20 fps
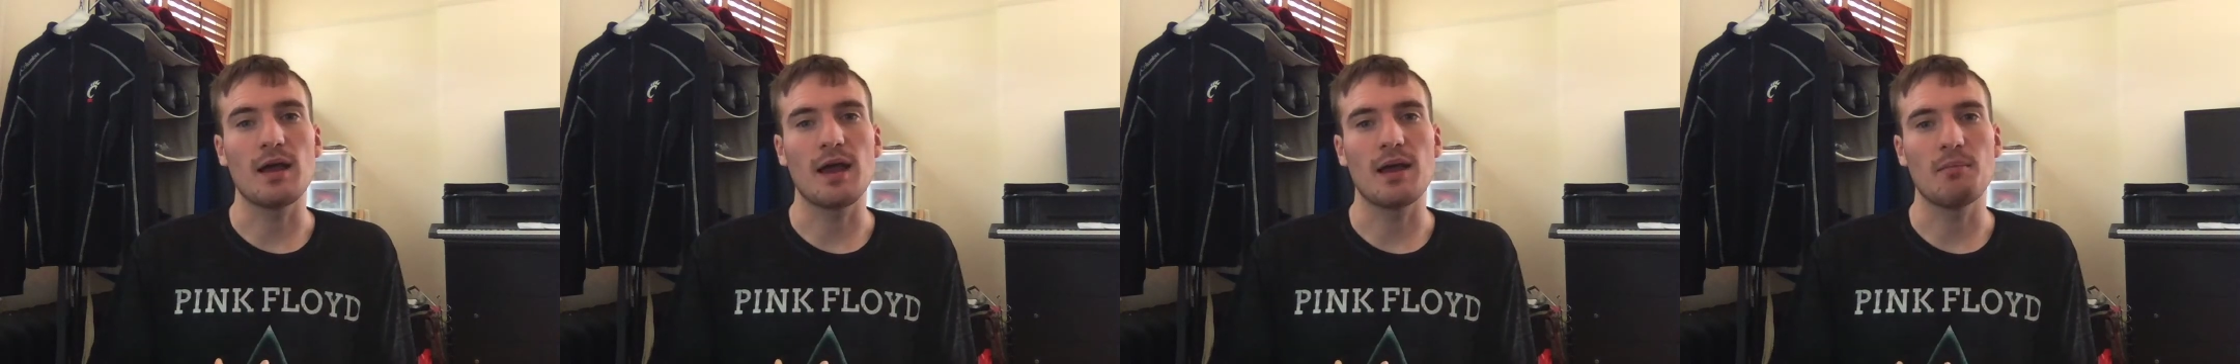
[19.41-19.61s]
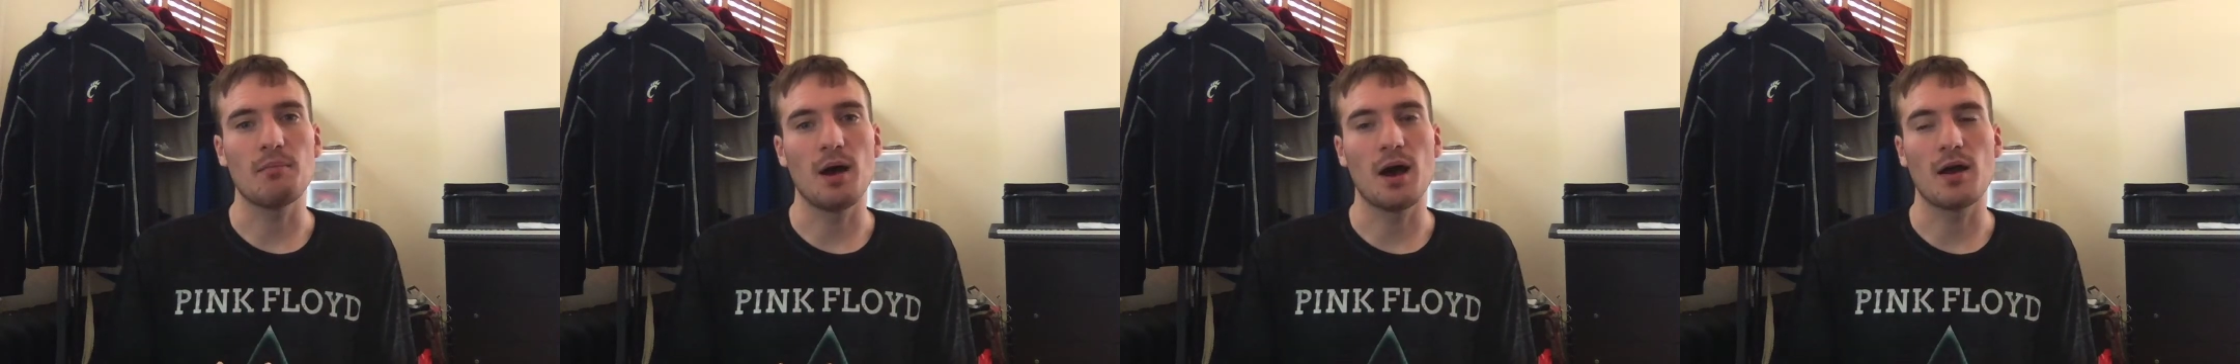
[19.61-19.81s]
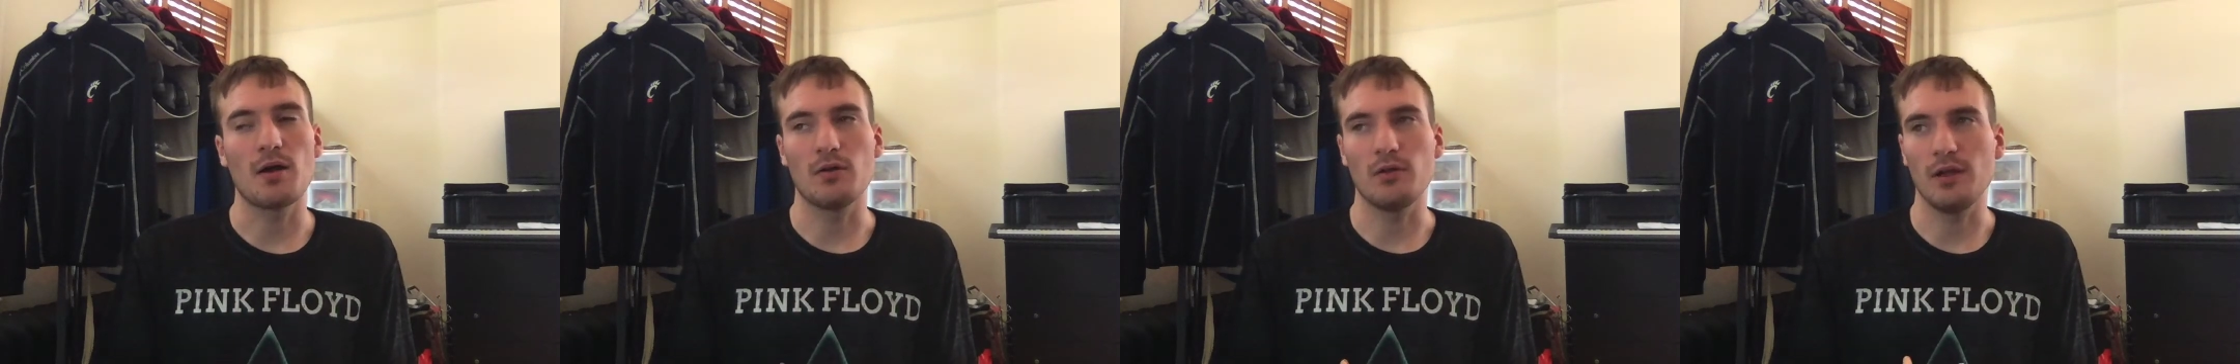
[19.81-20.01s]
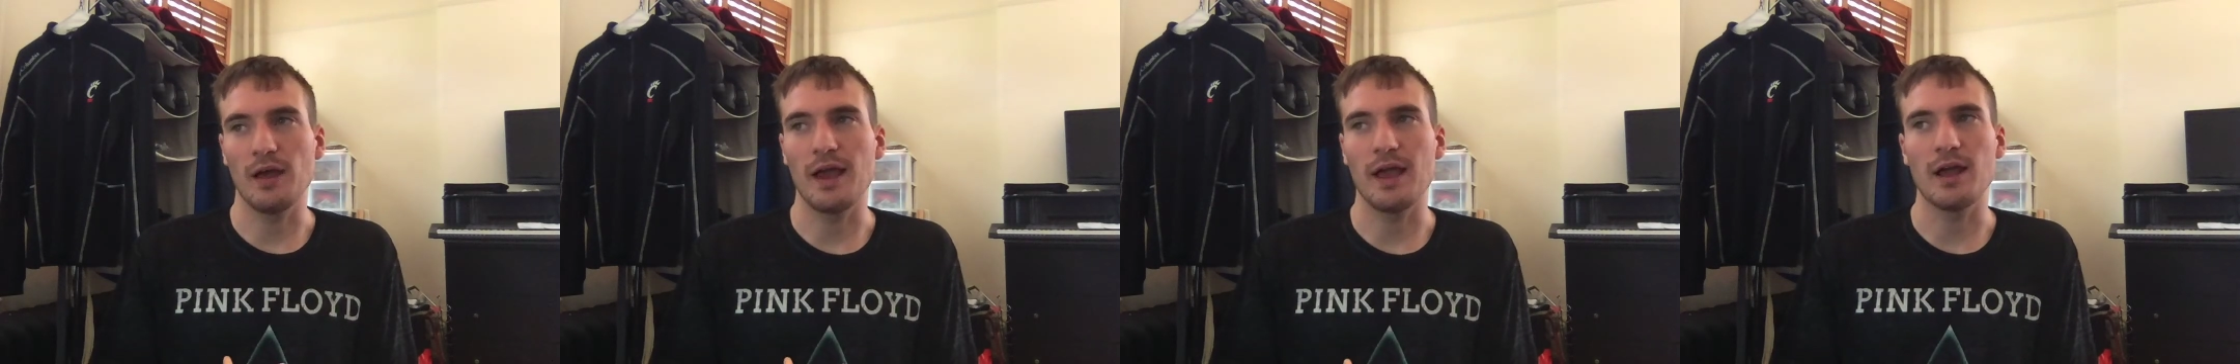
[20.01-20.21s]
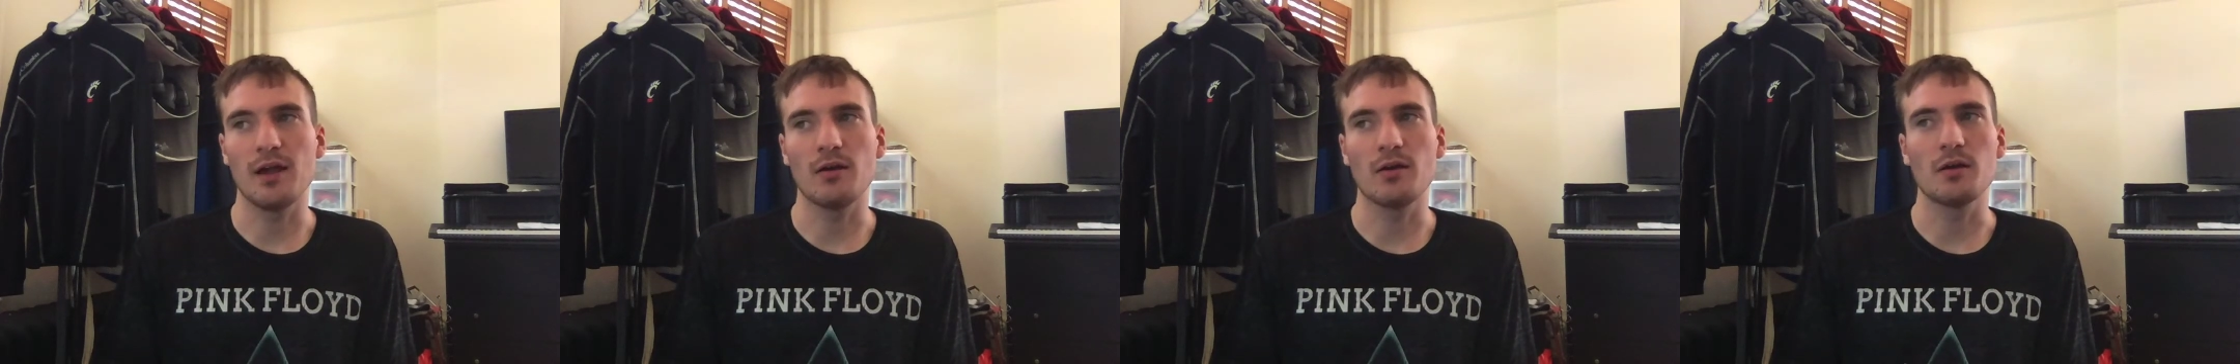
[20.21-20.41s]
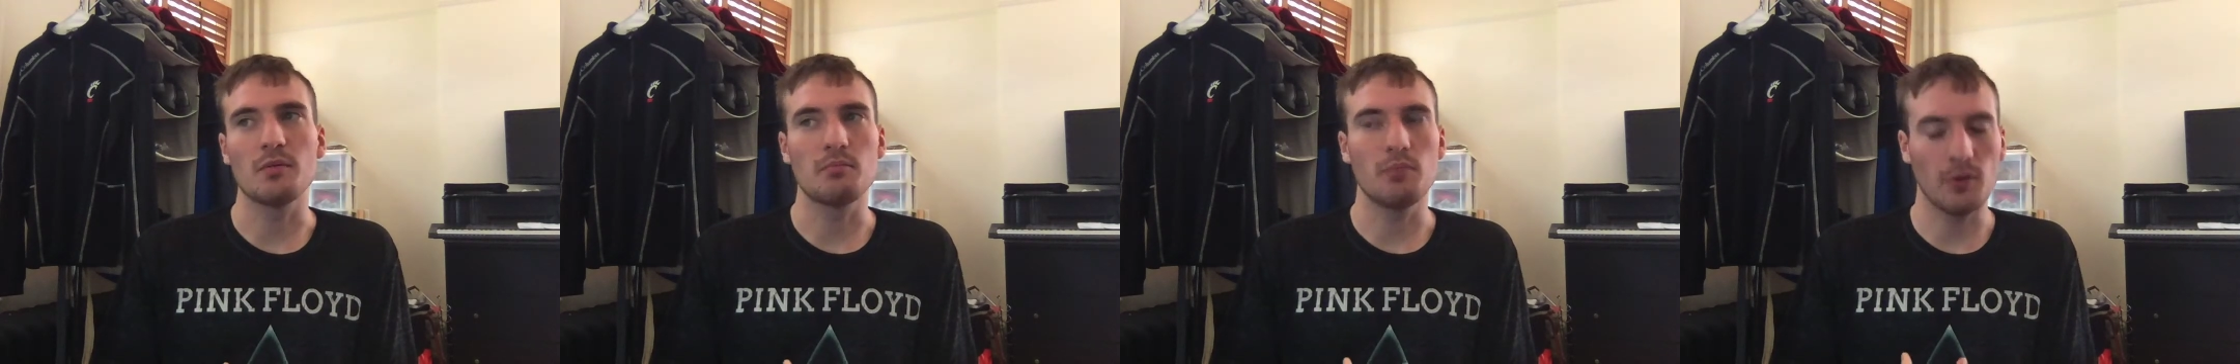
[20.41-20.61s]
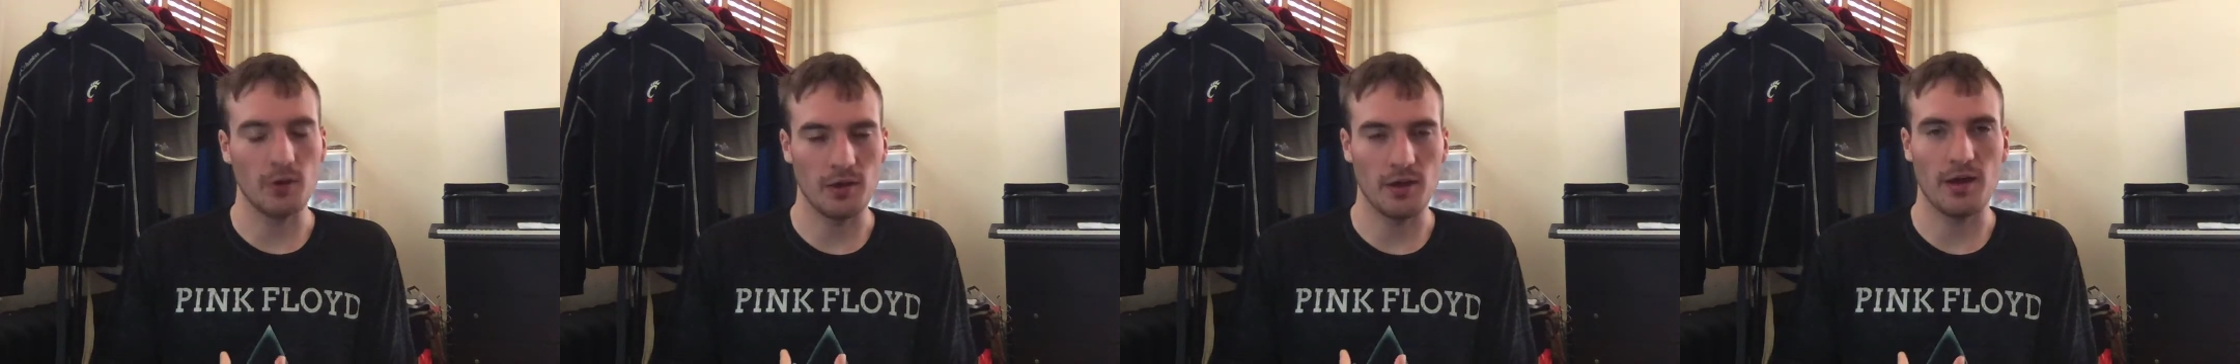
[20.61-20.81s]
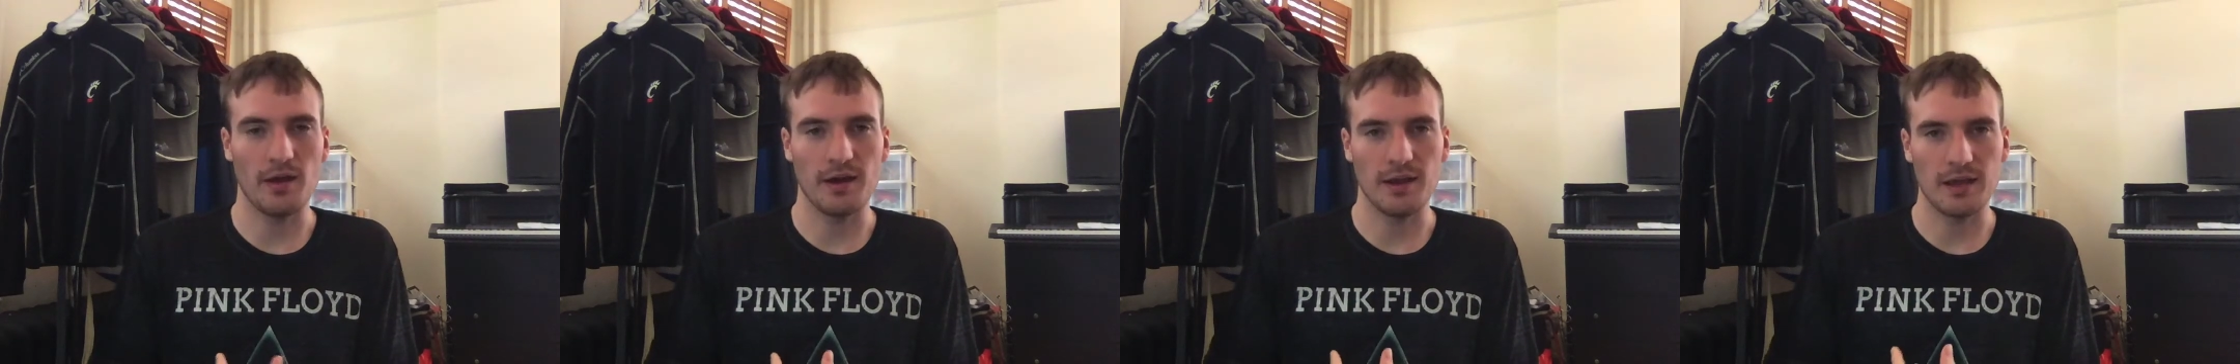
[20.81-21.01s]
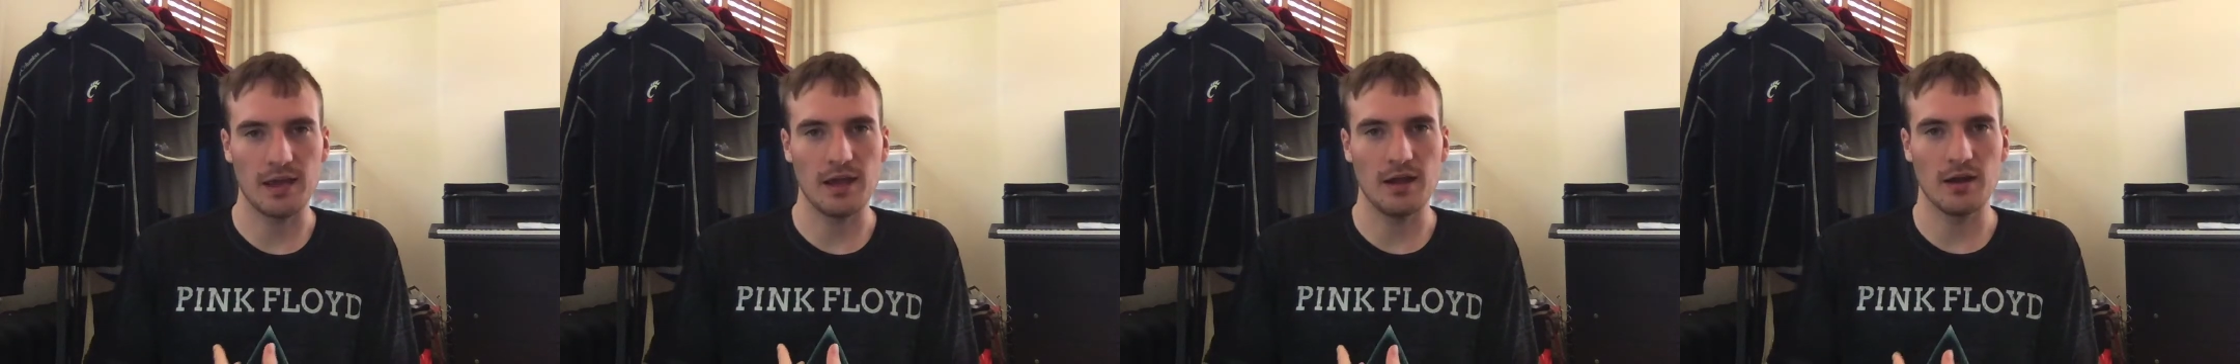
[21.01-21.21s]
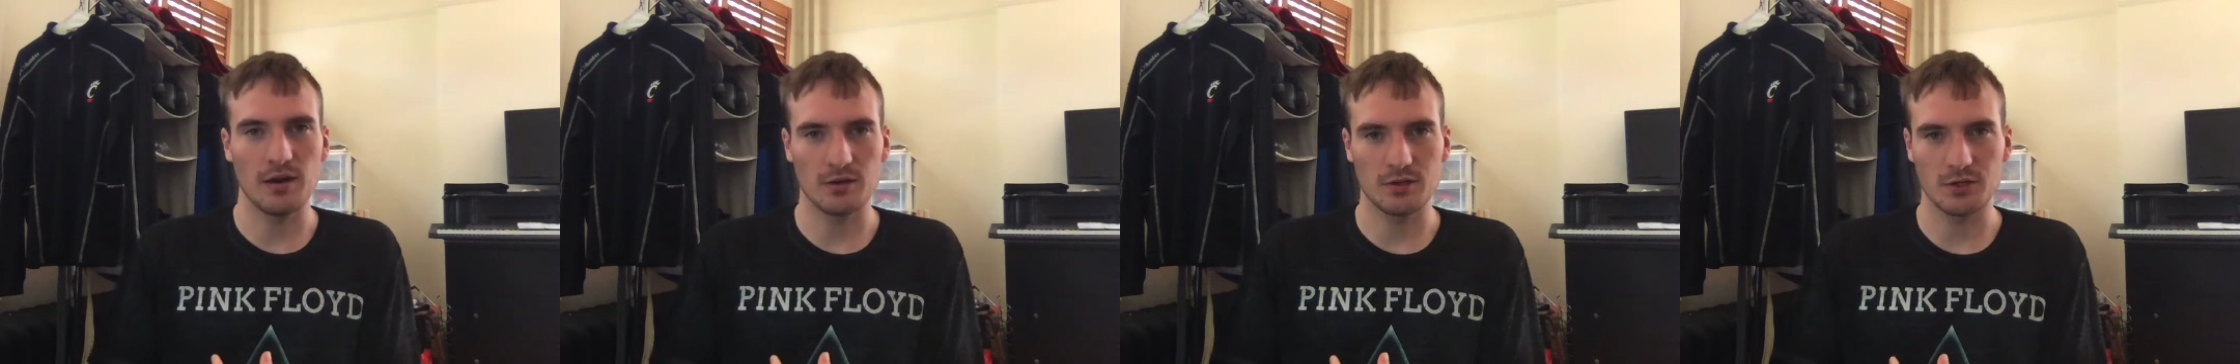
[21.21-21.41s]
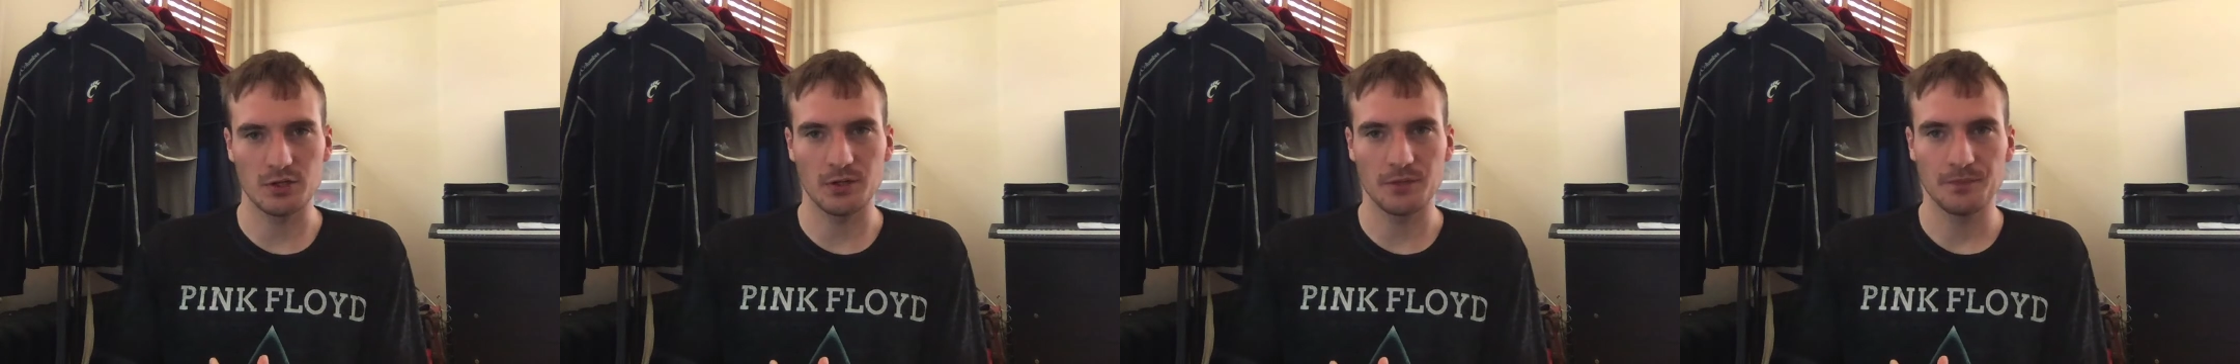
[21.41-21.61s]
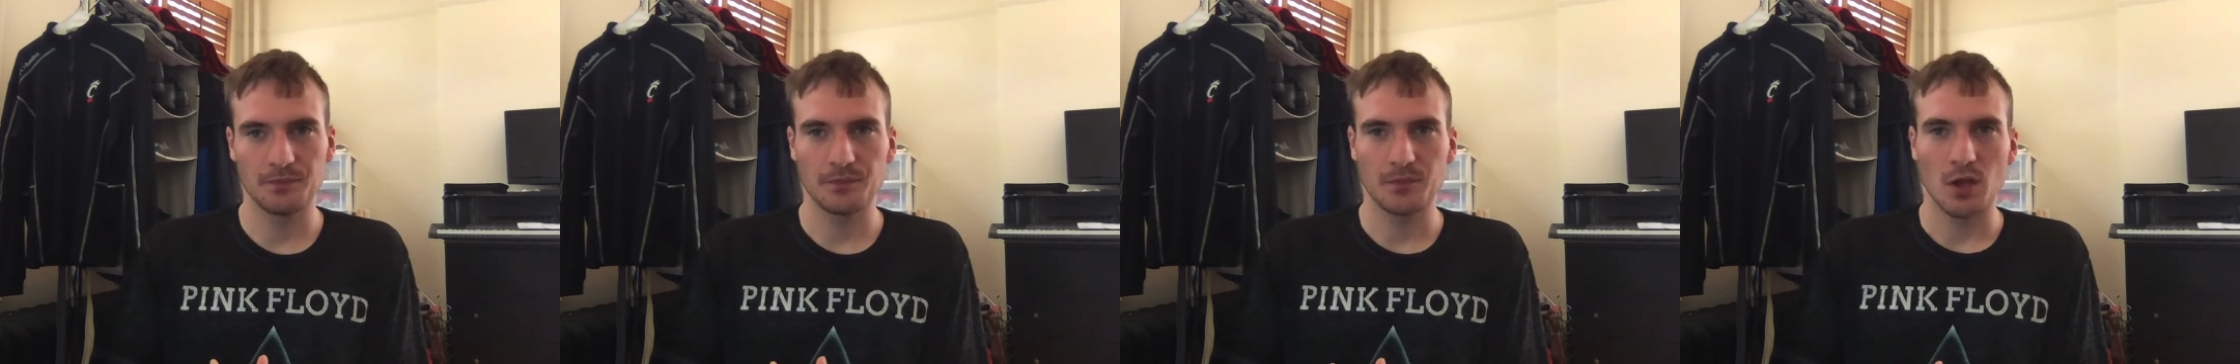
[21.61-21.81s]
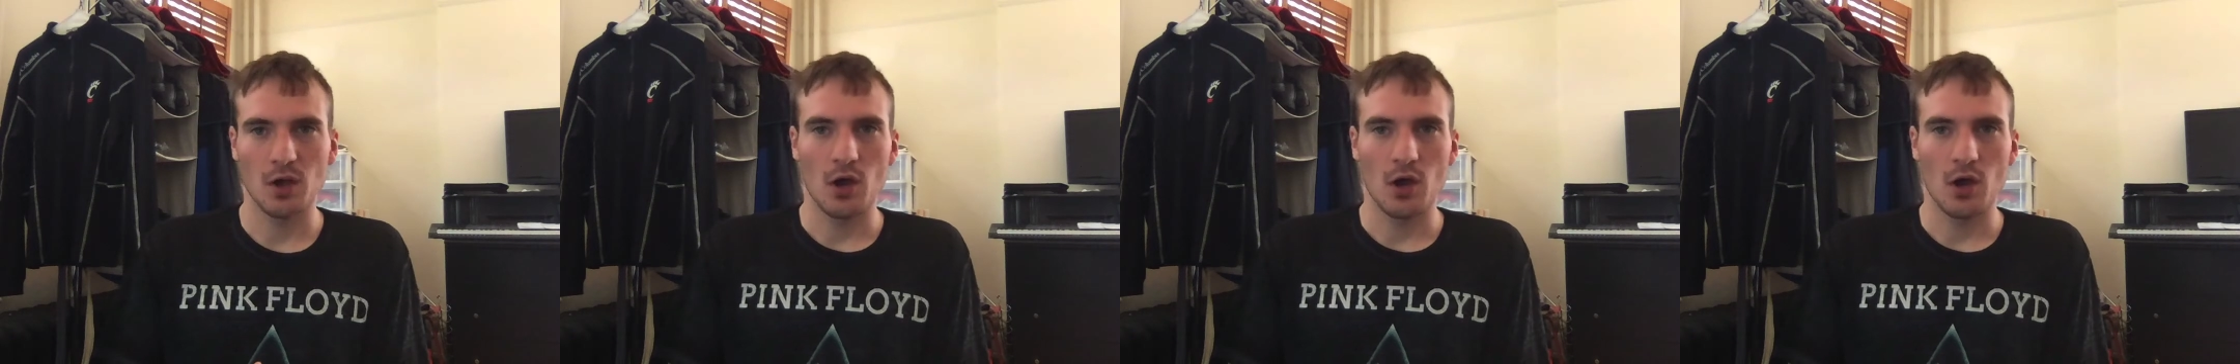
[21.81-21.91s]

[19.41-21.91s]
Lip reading: model hair and put it on a character,